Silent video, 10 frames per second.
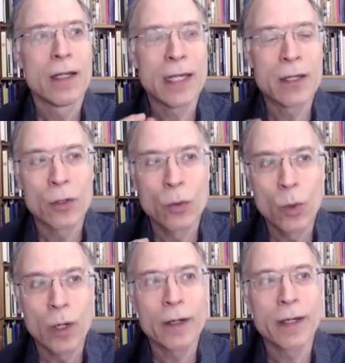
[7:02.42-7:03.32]
in her
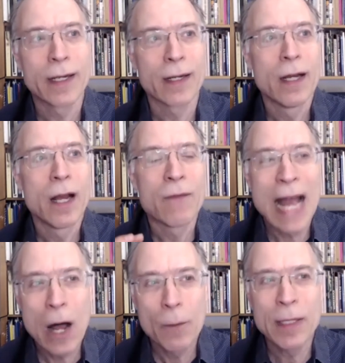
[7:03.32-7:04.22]
wording of
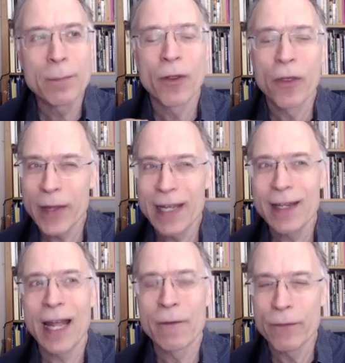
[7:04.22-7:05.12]
how people think
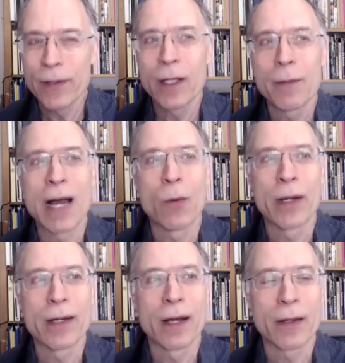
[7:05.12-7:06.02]
and feel about one
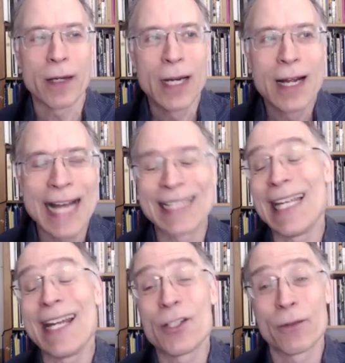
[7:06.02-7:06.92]
another at the
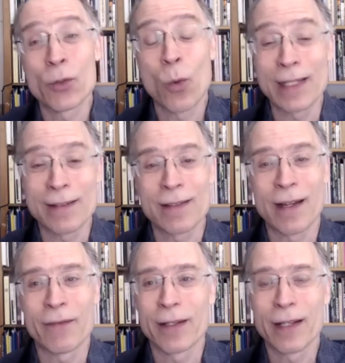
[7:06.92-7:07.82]
age of
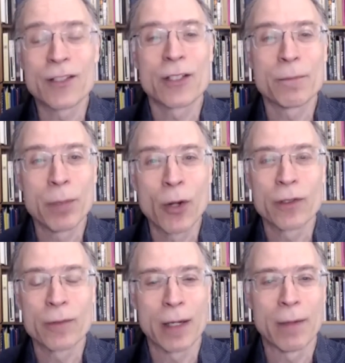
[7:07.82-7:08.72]
27. It just blows
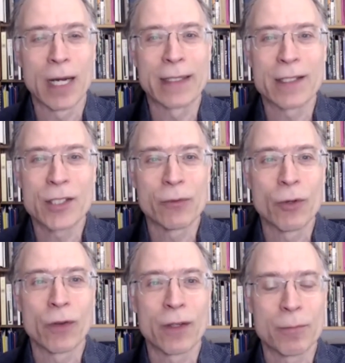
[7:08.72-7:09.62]
my mind that she
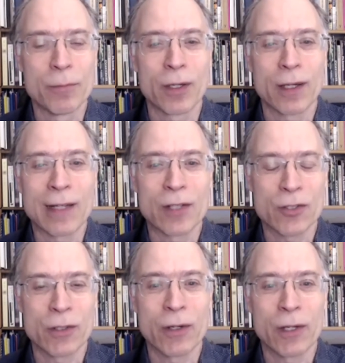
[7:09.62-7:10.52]
wrote this book at
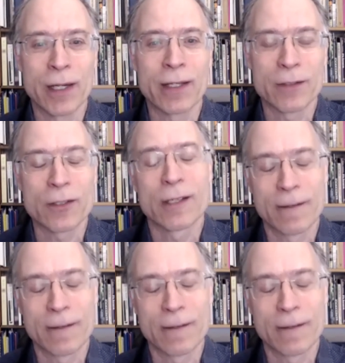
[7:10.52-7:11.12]
such an early age.